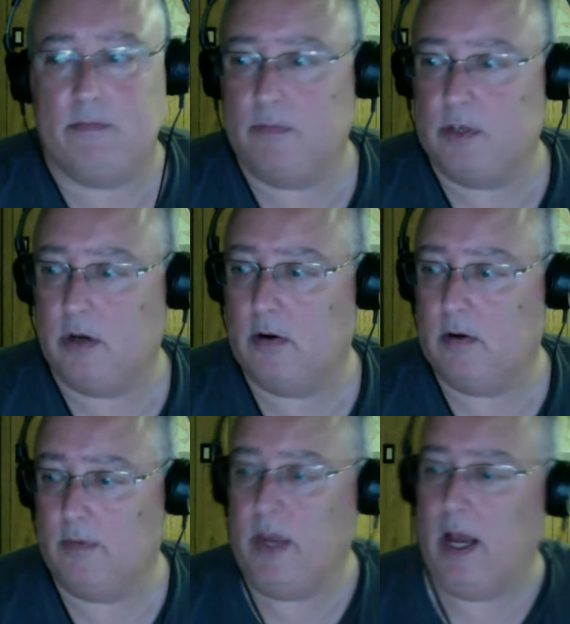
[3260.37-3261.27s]

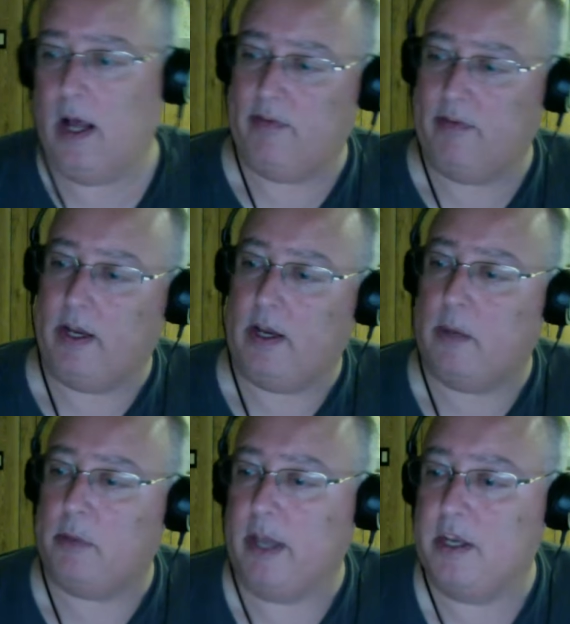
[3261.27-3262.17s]
So, yeah, I'll have like a couple
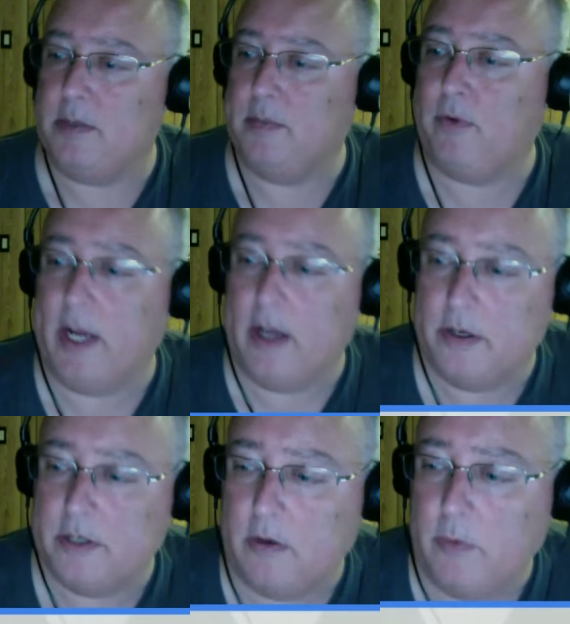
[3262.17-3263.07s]
days before I got to
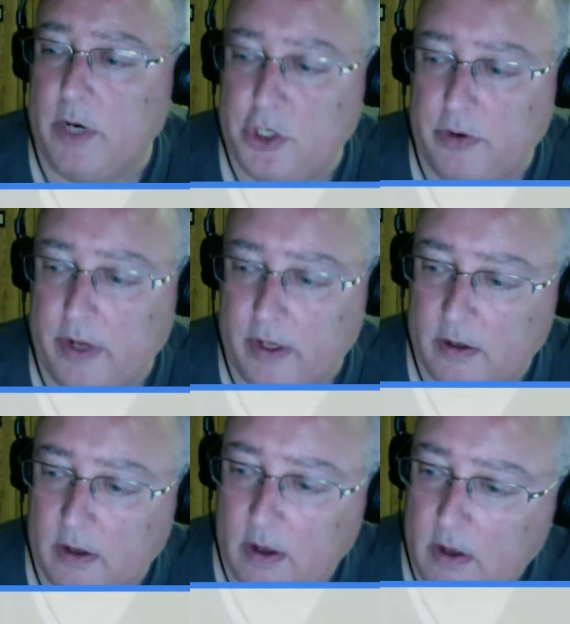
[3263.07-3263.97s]
start reshooting
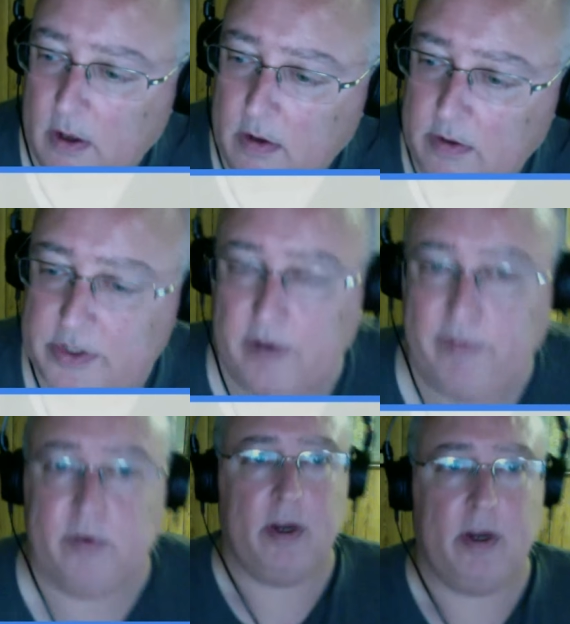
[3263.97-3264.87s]
stuff
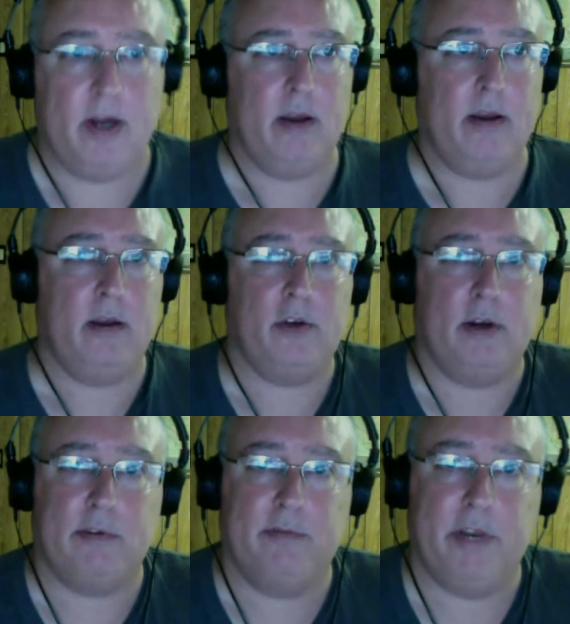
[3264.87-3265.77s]
for my
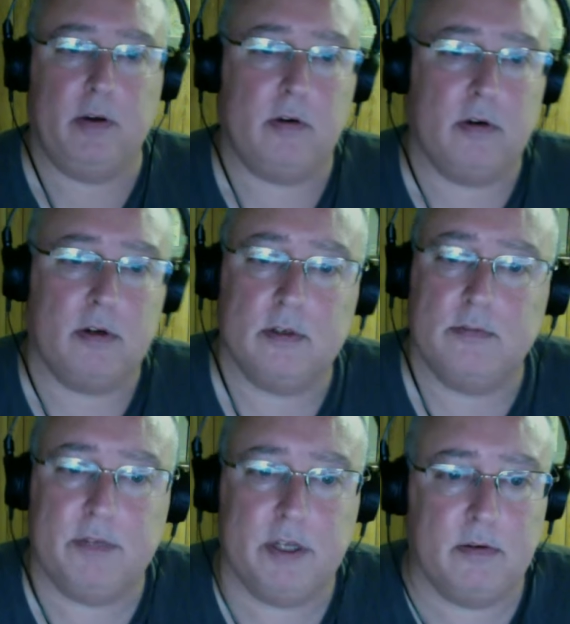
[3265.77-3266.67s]
travel video course,
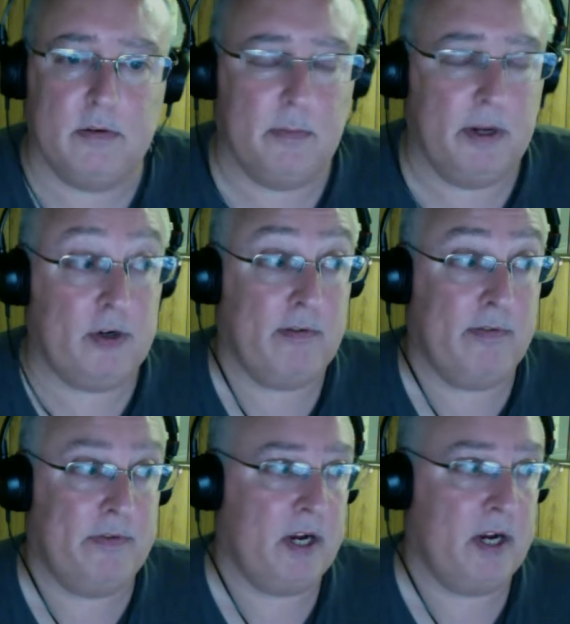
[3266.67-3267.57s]
or my travel
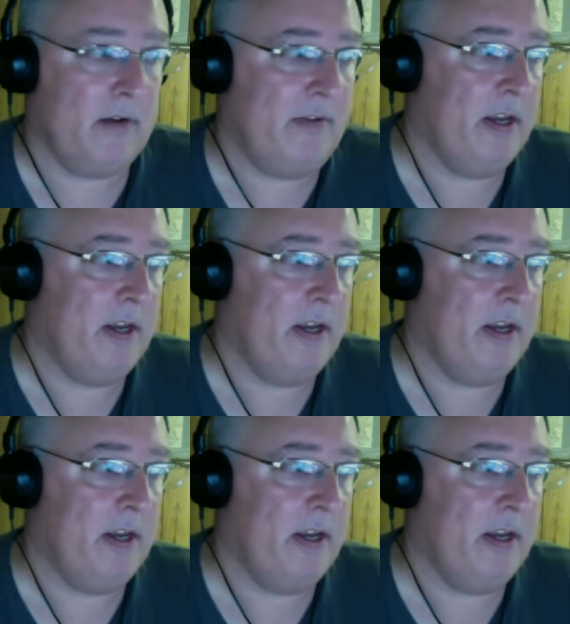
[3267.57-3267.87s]
photography video